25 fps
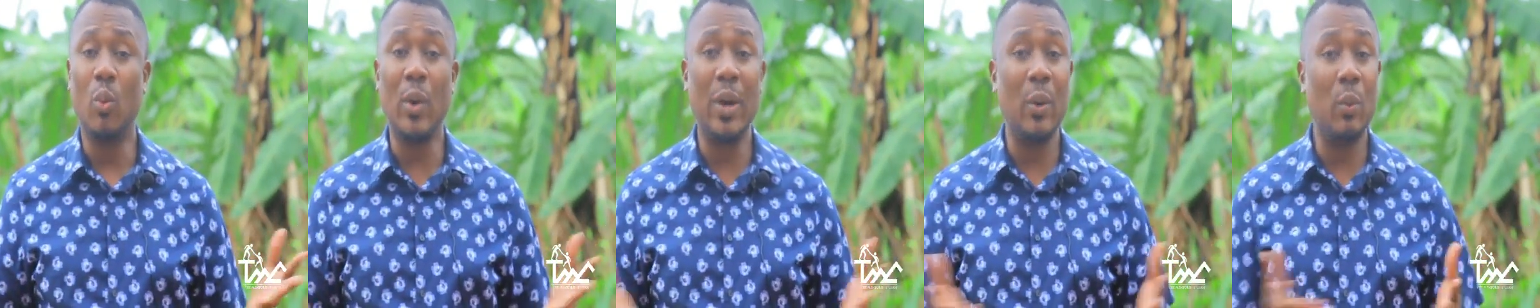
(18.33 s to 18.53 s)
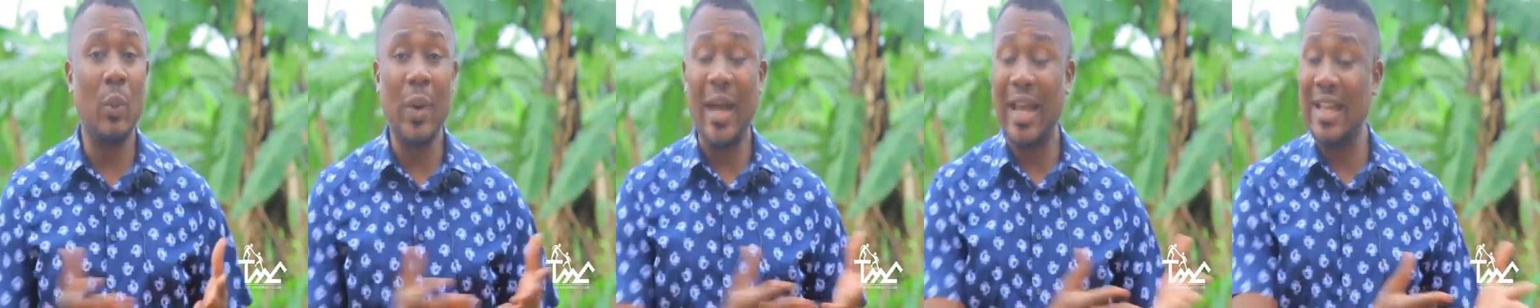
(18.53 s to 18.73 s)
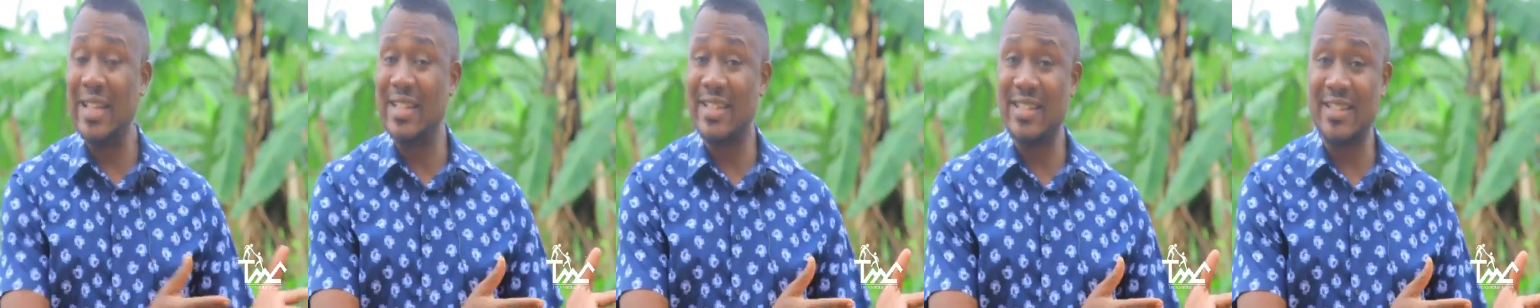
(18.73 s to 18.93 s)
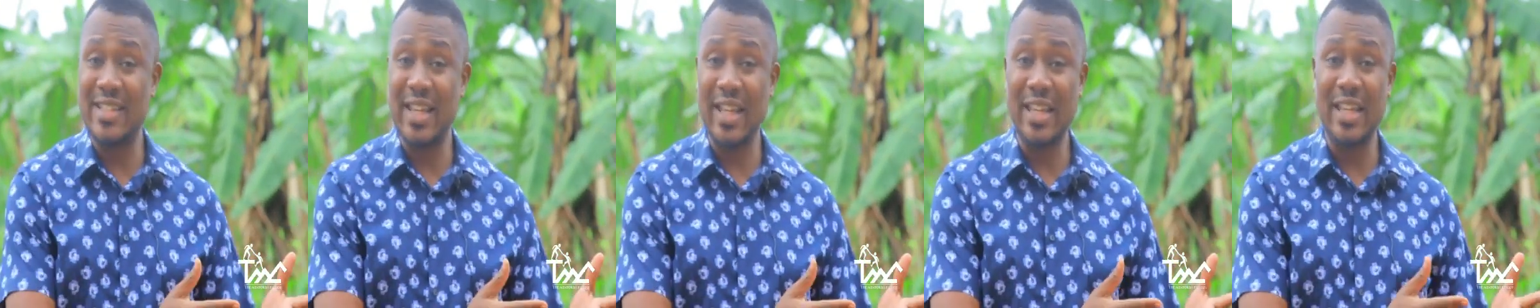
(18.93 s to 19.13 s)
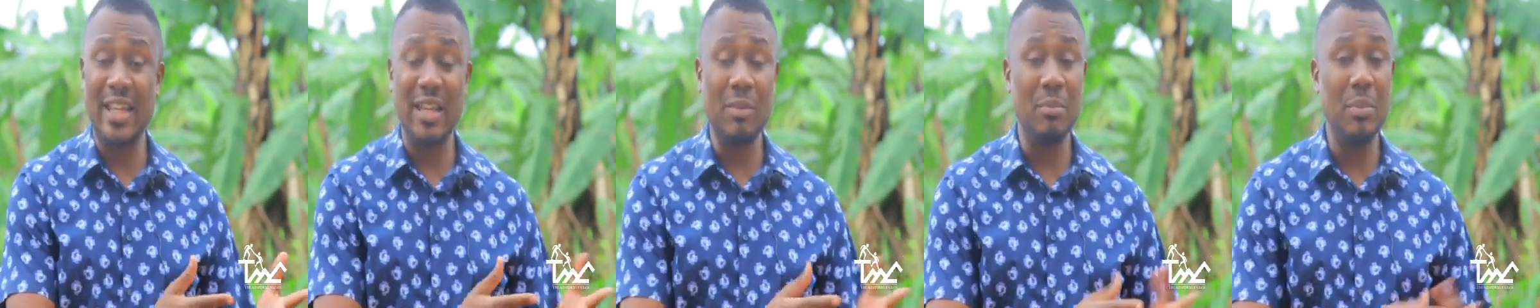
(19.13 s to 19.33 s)
where it's
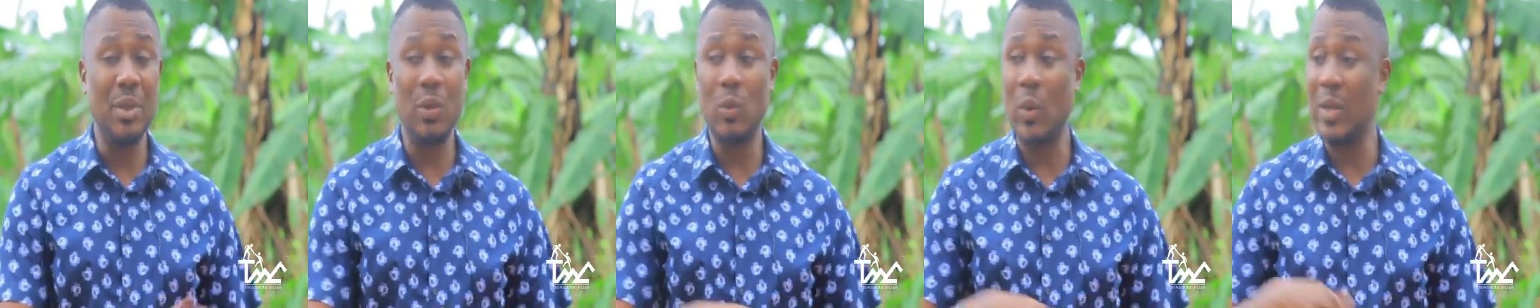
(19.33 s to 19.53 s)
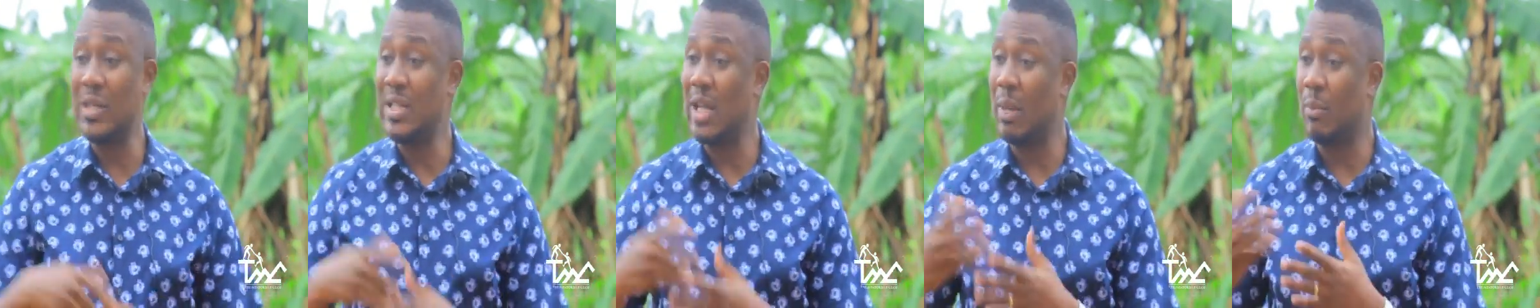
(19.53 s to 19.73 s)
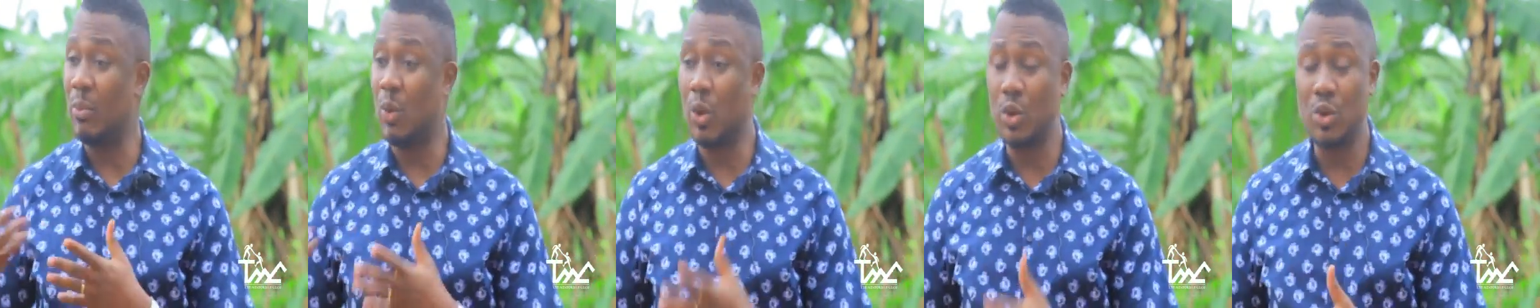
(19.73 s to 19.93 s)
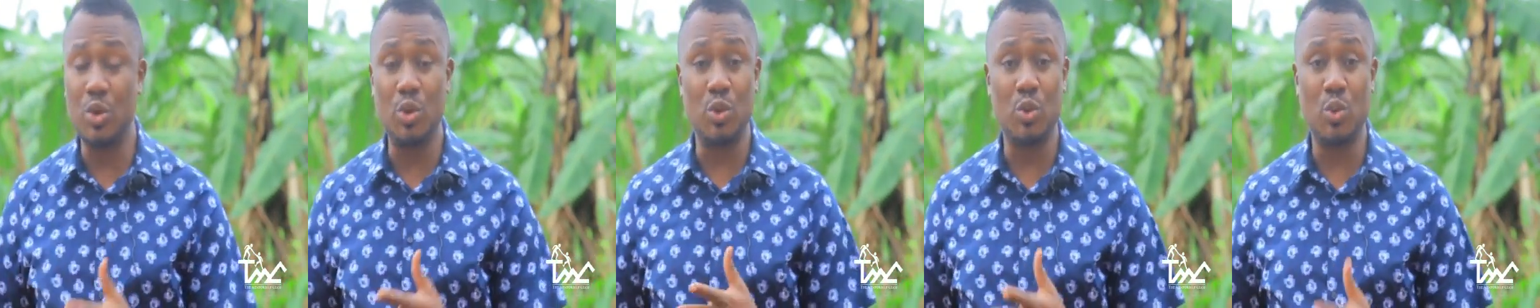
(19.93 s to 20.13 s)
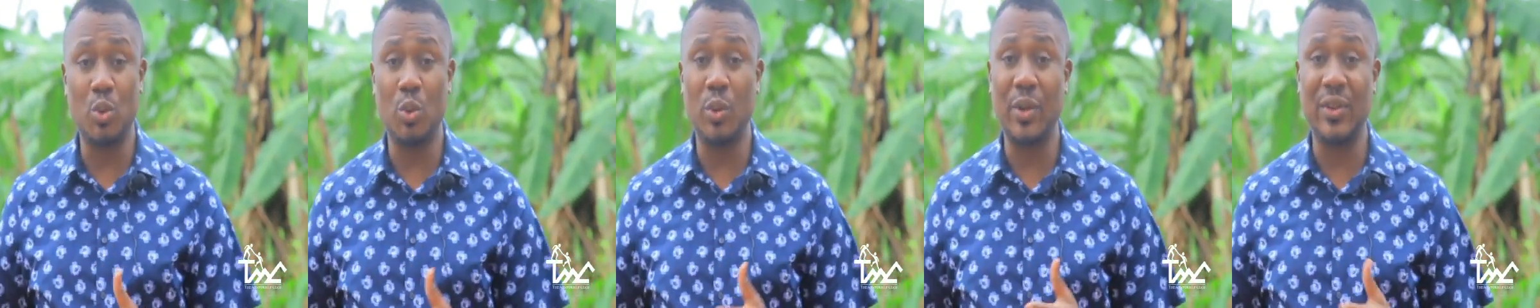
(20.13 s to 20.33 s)
taking me, what I'm going to
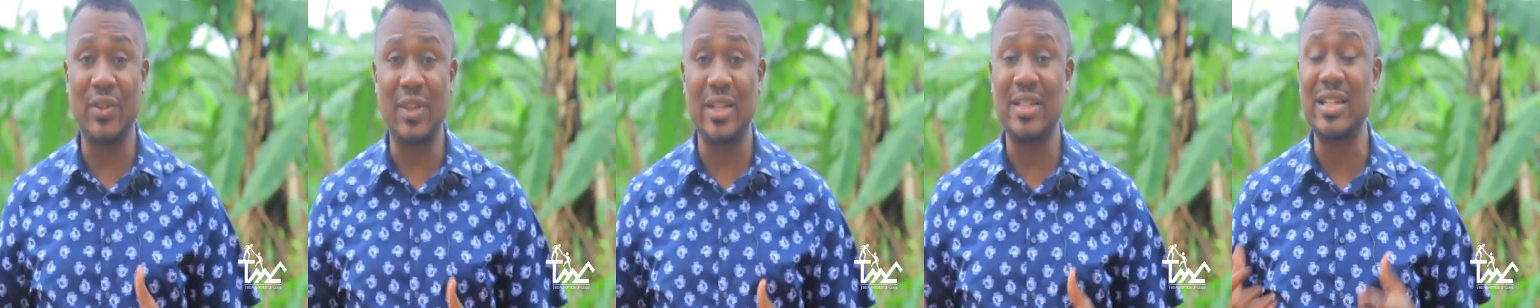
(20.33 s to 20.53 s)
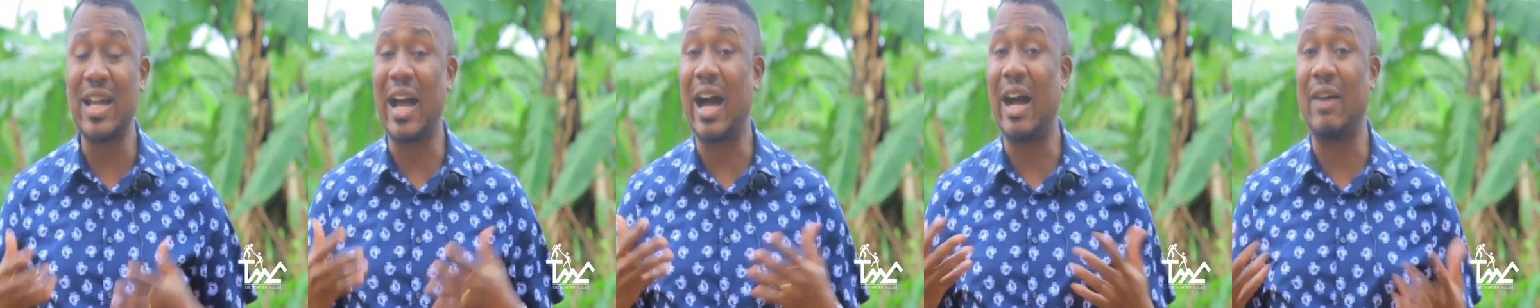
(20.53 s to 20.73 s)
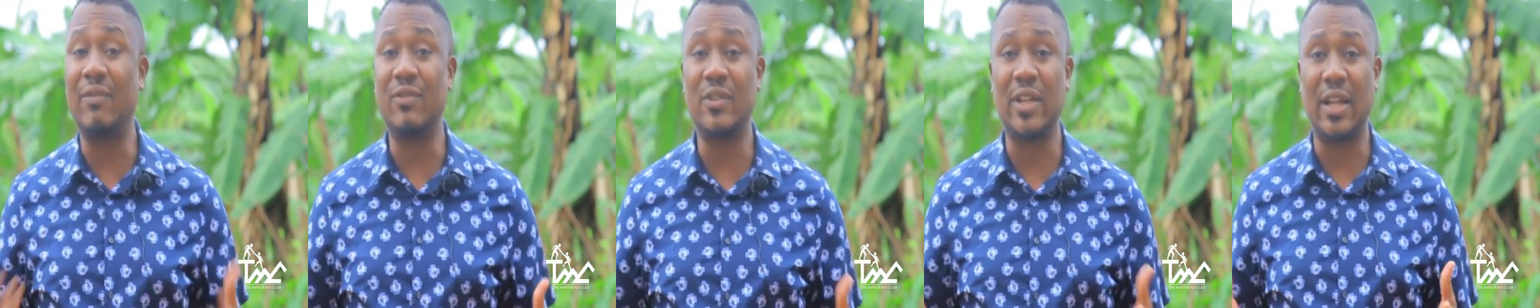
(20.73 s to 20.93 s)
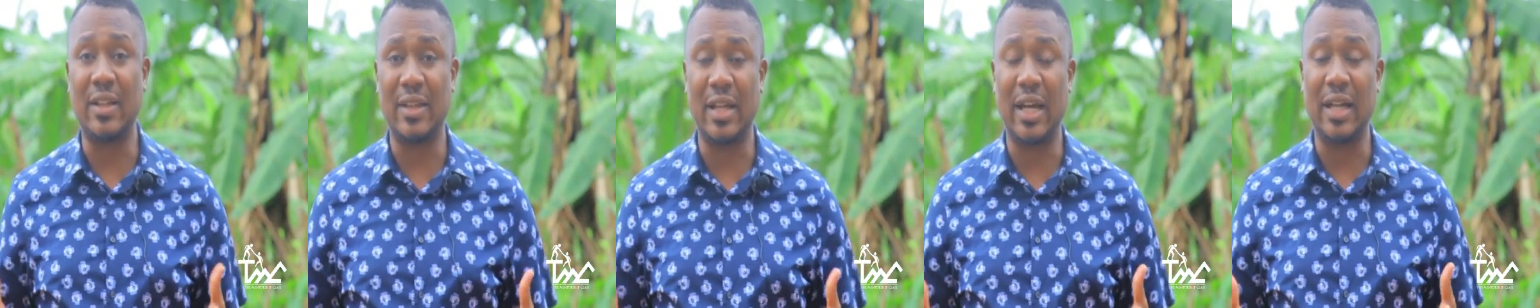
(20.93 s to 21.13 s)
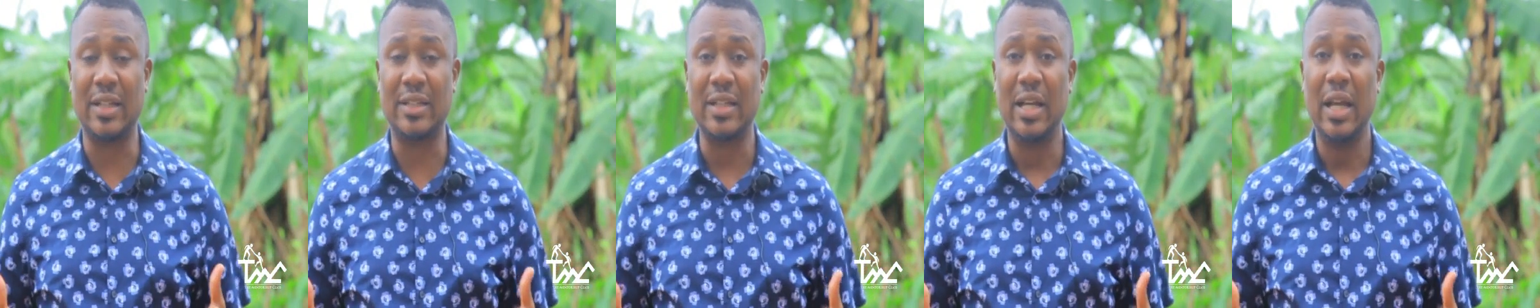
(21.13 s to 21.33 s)
do with it after
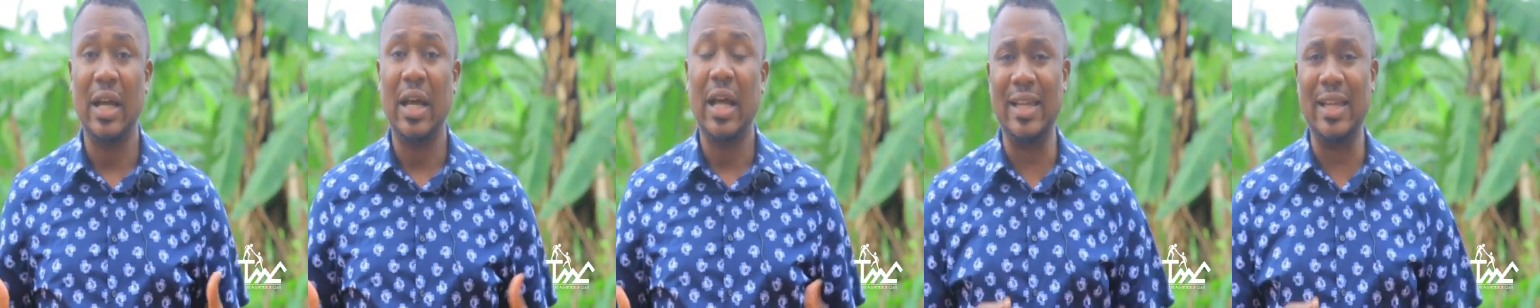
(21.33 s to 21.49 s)
that.